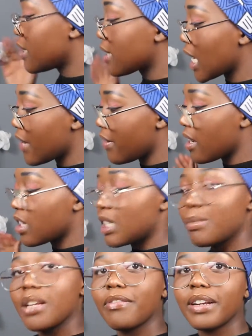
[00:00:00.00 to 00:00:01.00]
saving, to
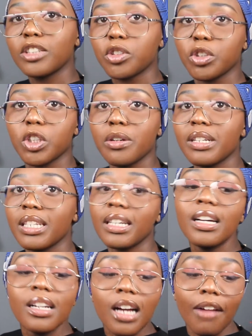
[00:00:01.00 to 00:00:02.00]
be in financial security.
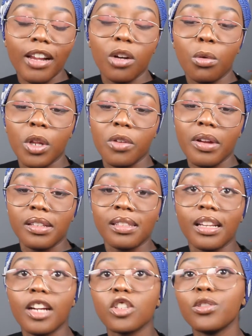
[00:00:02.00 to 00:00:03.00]
I feel like one of the reasons
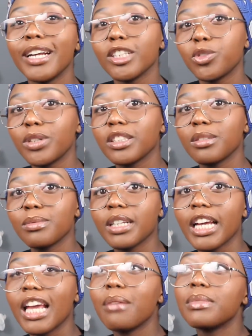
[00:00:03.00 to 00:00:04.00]
I do get stressed
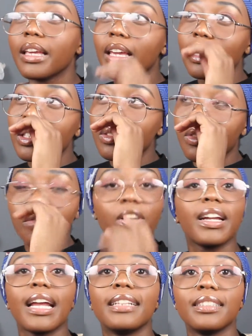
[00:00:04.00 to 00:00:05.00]
sometimes is
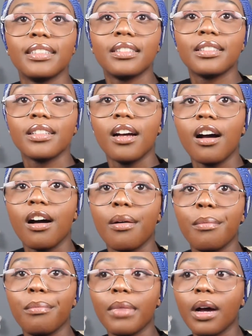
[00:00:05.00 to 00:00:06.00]
finances.
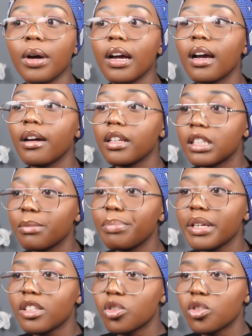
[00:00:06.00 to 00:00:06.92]
It's a big